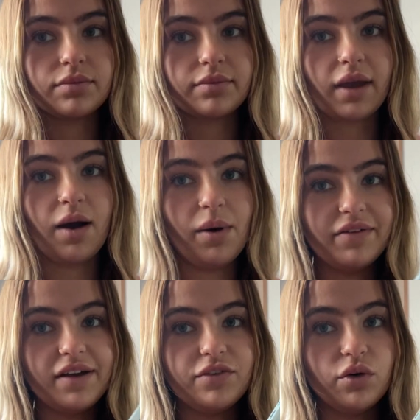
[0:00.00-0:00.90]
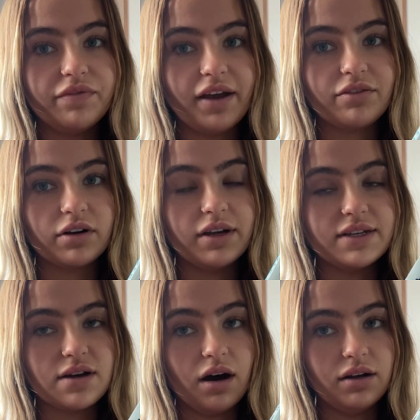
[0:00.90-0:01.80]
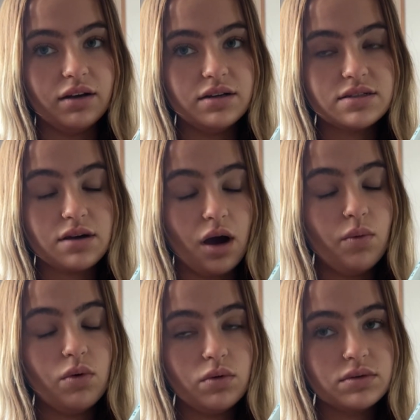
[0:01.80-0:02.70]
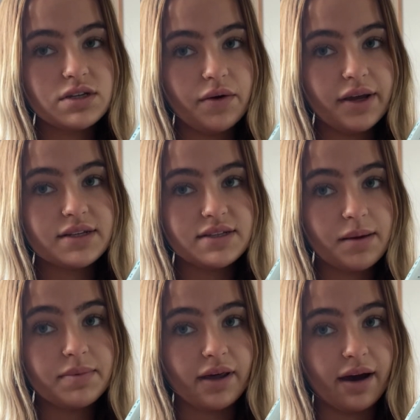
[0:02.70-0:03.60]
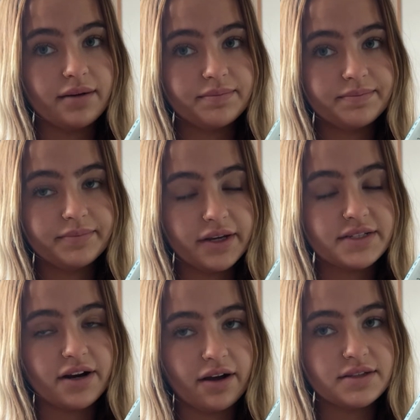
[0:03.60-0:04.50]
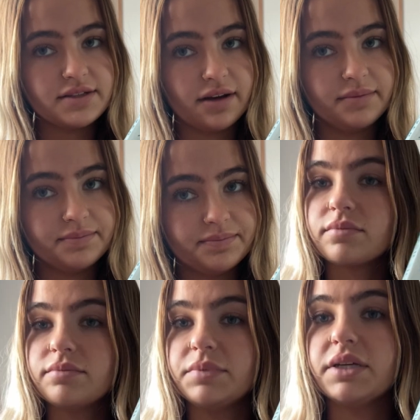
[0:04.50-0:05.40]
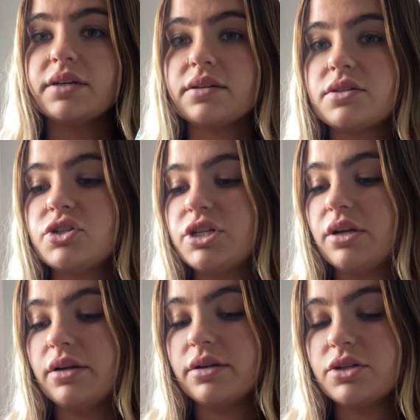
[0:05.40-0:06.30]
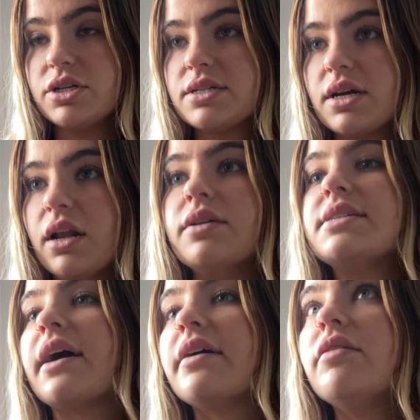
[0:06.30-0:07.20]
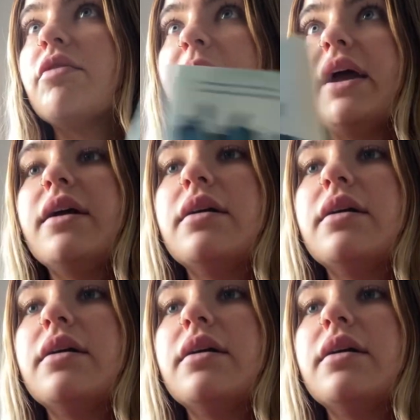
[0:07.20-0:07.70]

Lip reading: However, if your favourite is Heartless, I will also accept that as an answer because she is a close second for me.